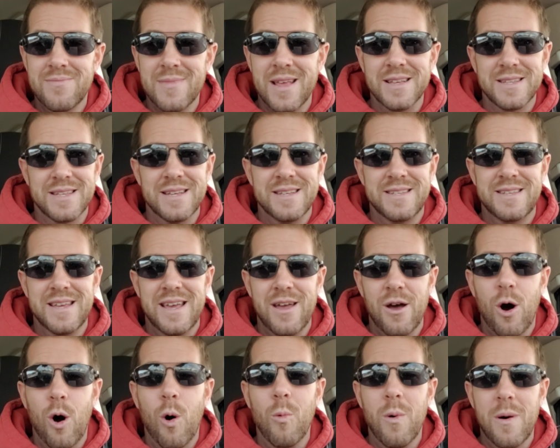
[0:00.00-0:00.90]
As I
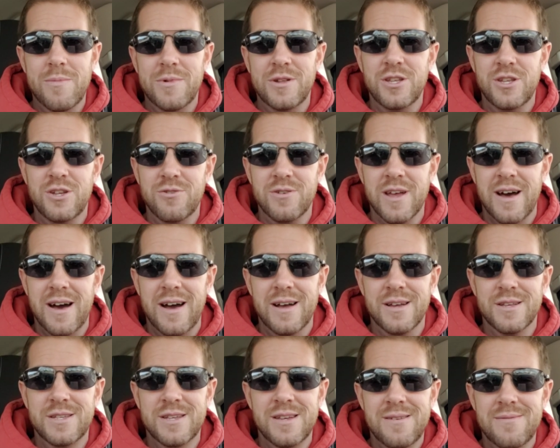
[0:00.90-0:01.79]
say, all women do,
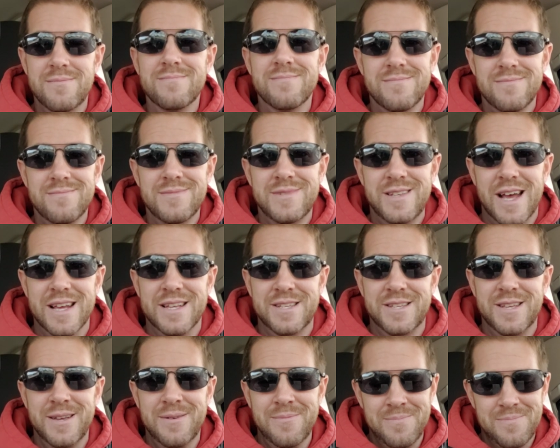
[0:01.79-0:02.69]
guys.
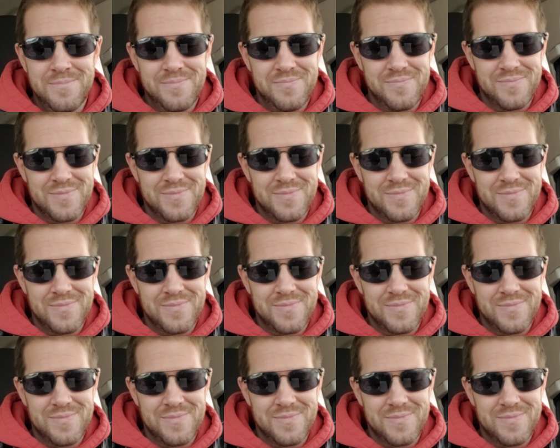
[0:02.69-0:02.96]
Testing.